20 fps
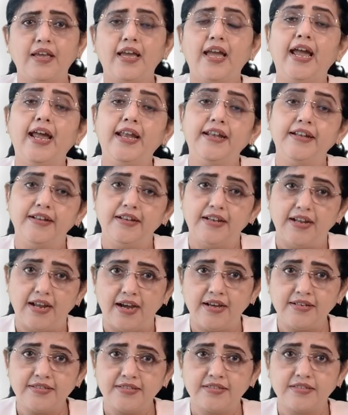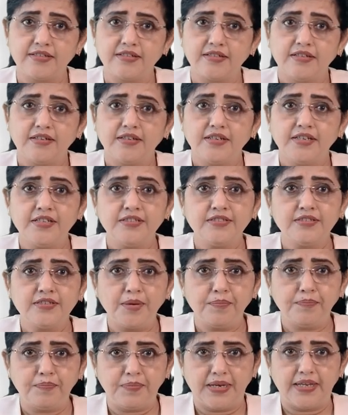And last is
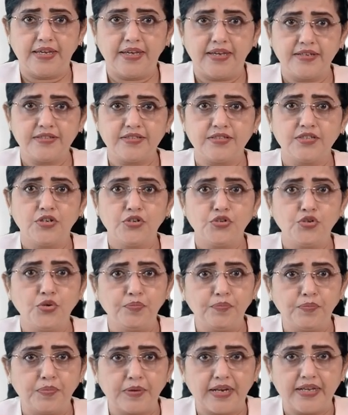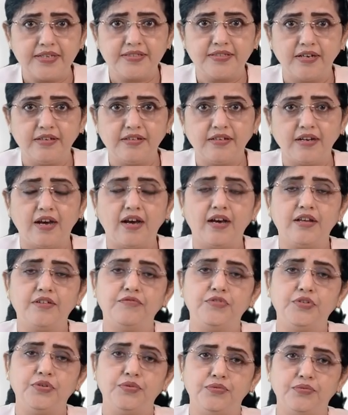the place to present our
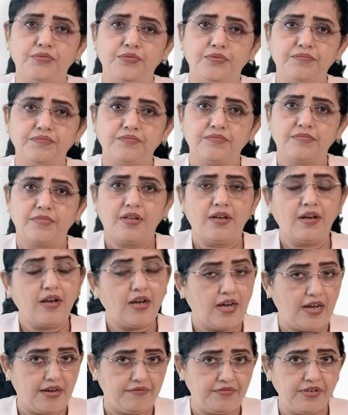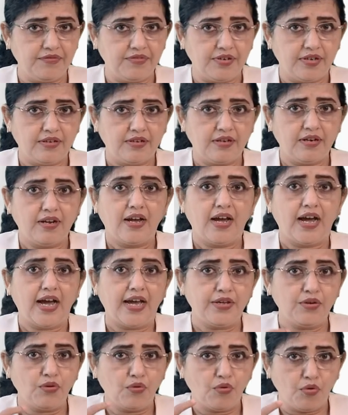view. However,
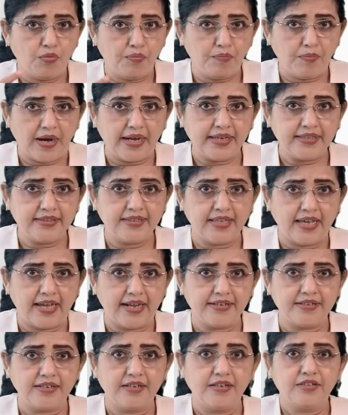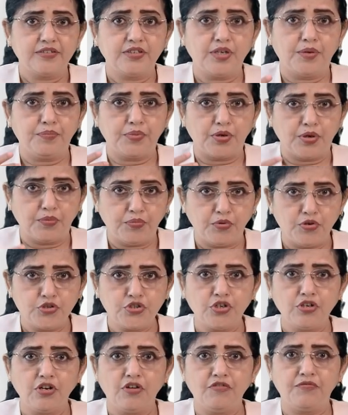I opine that the
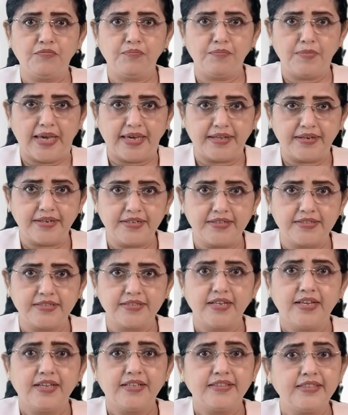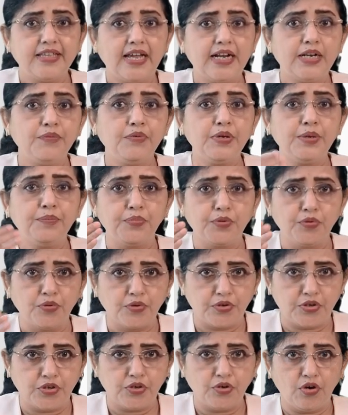proportion of merits that we
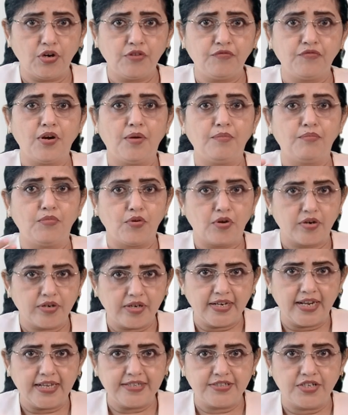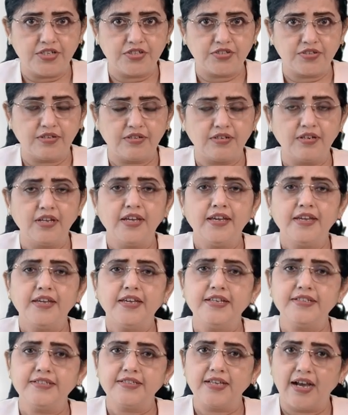procure from modernization
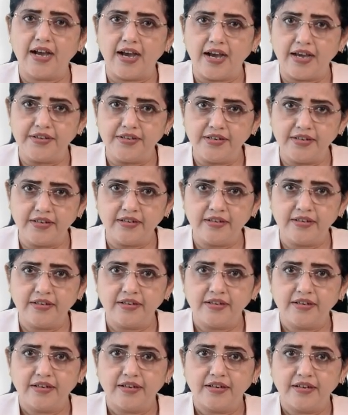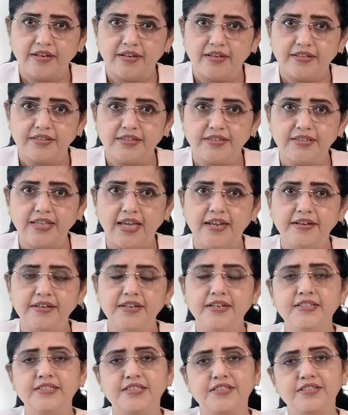is higher than
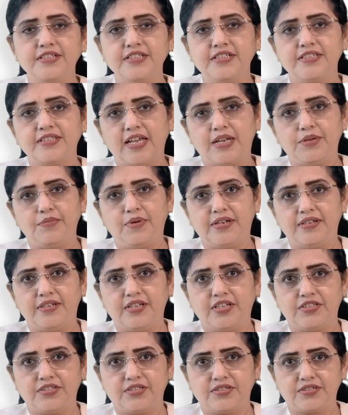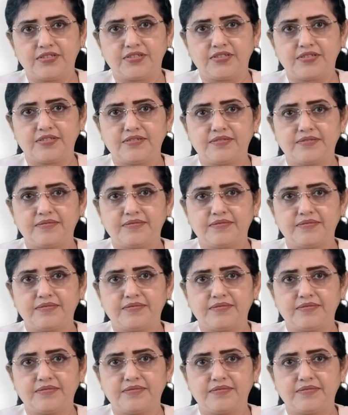its disadvantages.